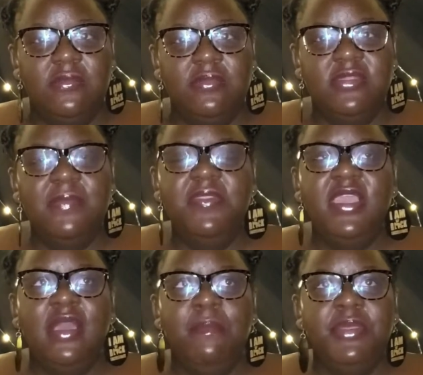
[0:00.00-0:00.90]
something
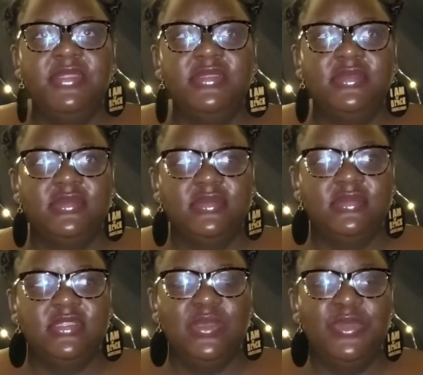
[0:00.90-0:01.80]
happened.
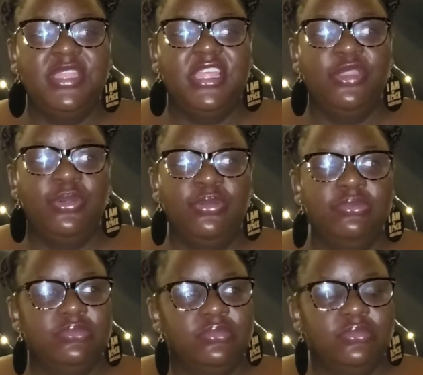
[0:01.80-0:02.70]
Someone I know,
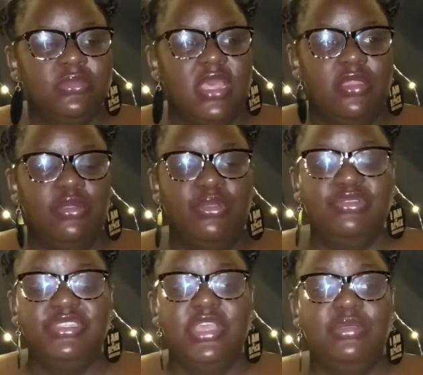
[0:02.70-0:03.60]
I don't want
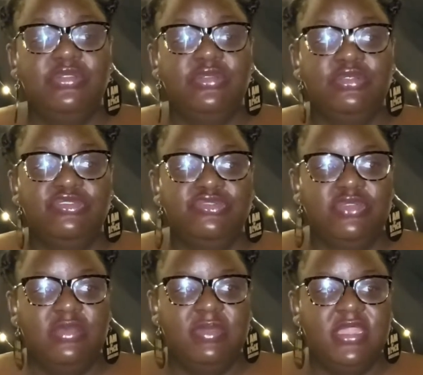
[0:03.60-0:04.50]
to say I was close to
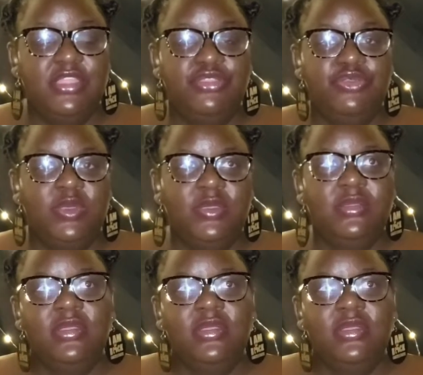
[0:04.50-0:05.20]
her, but I knew her.